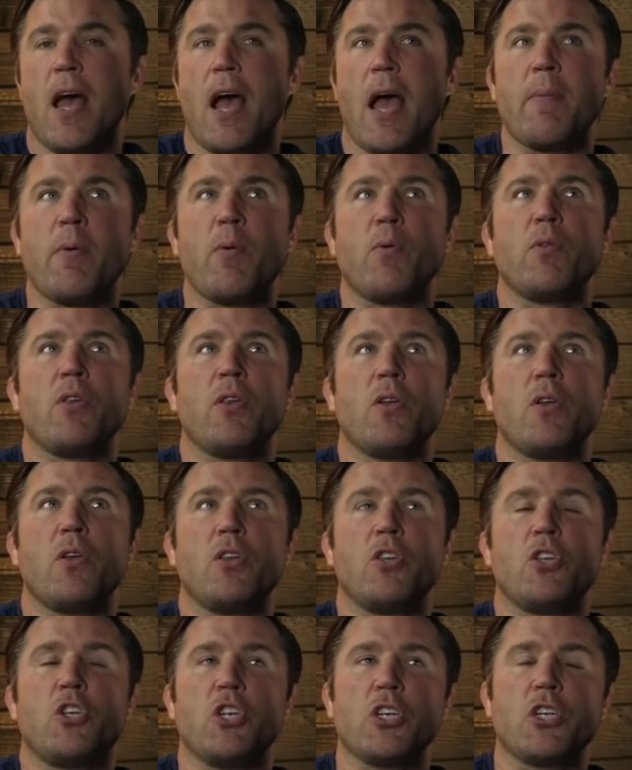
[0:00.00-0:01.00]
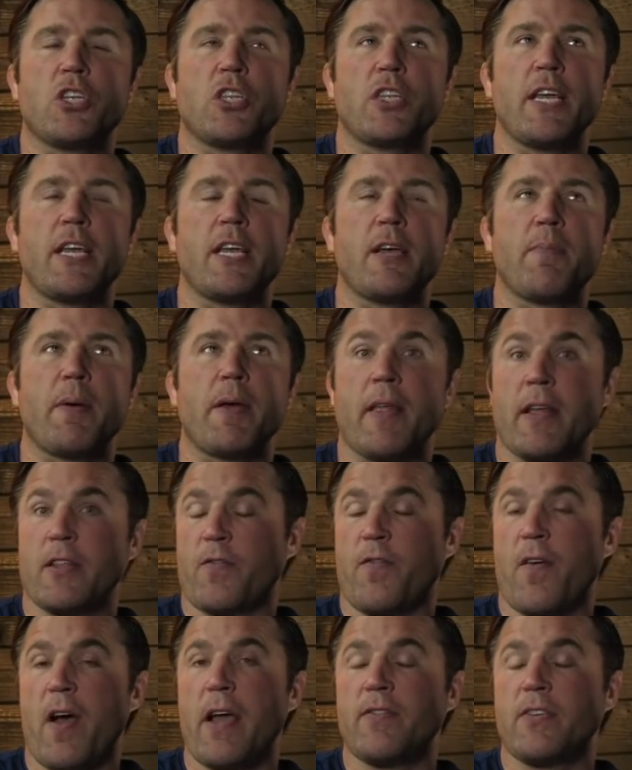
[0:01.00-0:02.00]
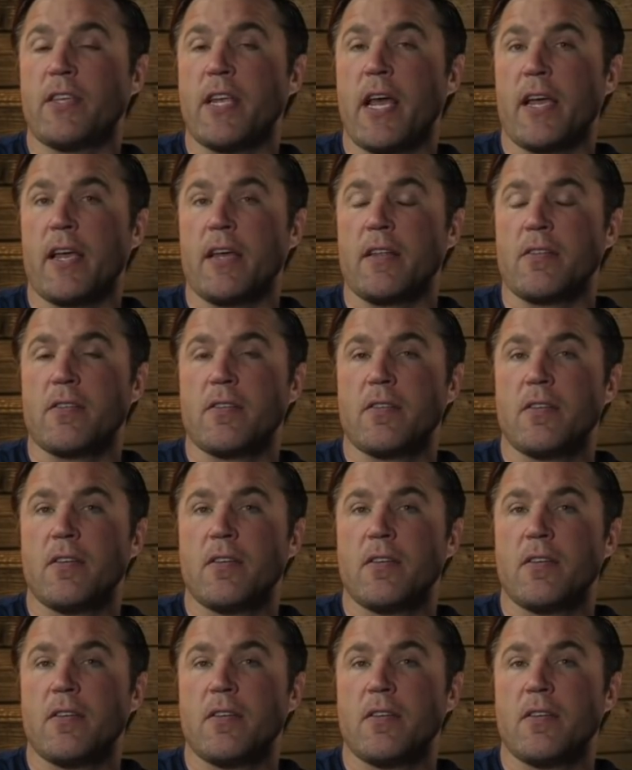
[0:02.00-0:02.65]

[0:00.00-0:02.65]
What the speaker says: I mean, just think about, that's 5 seconds.